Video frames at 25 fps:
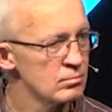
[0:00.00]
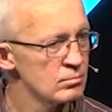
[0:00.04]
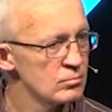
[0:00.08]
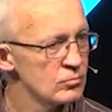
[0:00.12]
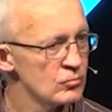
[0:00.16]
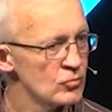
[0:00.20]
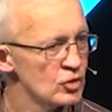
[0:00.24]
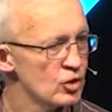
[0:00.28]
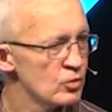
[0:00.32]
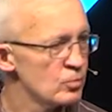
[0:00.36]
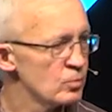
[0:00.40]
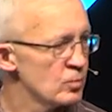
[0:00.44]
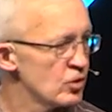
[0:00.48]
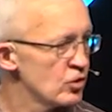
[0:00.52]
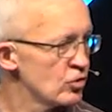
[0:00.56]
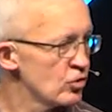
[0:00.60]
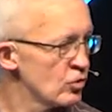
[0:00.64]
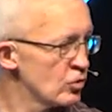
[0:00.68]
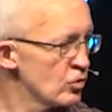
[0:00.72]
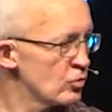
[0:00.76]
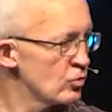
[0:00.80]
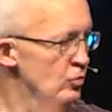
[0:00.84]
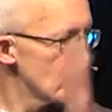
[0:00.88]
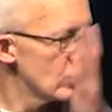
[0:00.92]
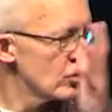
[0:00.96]
Just be
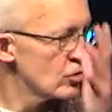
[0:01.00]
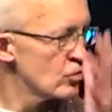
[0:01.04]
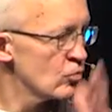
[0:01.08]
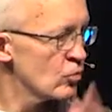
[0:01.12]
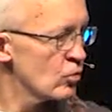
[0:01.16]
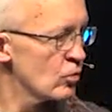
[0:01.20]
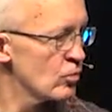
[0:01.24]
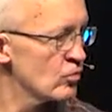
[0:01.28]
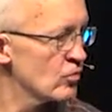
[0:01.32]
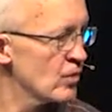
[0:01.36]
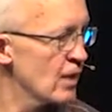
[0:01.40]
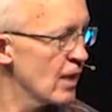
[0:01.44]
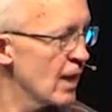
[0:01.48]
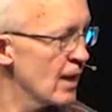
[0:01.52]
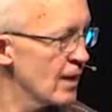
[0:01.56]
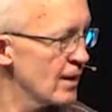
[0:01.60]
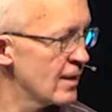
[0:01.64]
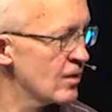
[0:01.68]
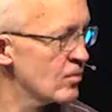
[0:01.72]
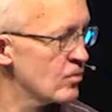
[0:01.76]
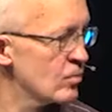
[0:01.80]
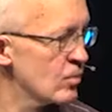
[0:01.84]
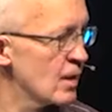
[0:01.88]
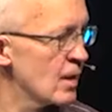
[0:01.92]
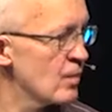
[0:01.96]
sure you're rich towards God.
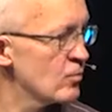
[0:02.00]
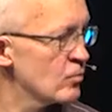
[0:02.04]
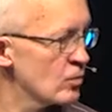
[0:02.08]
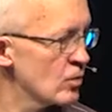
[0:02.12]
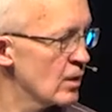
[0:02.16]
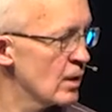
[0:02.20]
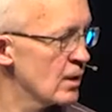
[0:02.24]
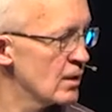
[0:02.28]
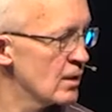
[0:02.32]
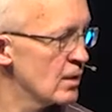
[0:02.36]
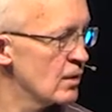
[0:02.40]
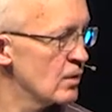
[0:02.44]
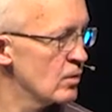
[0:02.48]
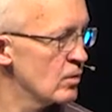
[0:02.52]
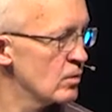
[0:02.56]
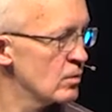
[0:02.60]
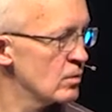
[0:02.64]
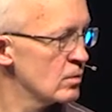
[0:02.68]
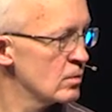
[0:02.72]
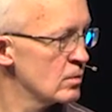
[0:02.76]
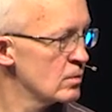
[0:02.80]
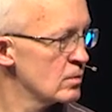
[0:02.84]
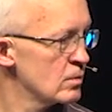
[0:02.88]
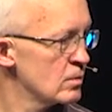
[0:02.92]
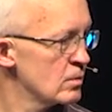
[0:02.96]
That's what I'm trying to do.
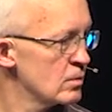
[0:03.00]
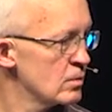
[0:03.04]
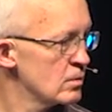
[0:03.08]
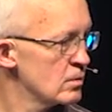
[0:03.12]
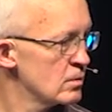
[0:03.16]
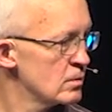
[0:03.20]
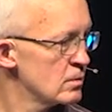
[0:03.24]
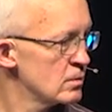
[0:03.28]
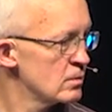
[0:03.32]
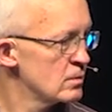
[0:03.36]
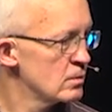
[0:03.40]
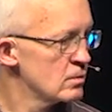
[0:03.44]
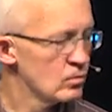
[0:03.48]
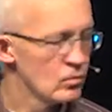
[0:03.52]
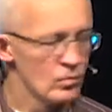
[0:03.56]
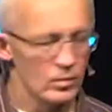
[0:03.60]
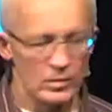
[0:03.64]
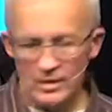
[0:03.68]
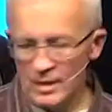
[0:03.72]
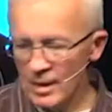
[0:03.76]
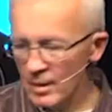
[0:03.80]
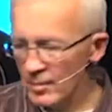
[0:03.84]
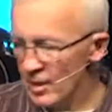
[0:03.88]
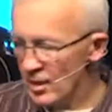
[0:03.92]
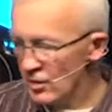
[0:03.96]
One
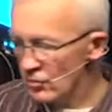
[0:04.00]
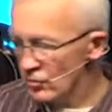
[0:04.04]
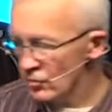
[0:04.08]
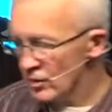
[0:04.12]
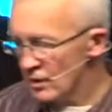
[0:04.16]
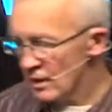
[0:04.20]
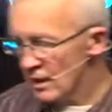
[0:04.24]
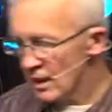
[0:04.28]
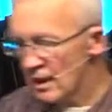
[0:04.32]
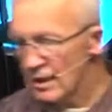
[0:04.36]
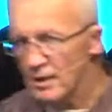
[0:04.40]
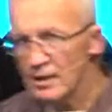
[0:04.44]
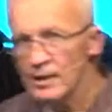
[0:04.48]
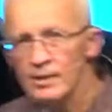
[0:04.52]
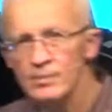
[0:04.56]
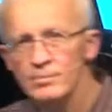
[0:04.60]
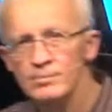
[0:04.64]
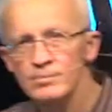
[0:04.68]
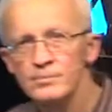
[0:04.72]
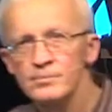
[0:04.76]
time I was in Haiti.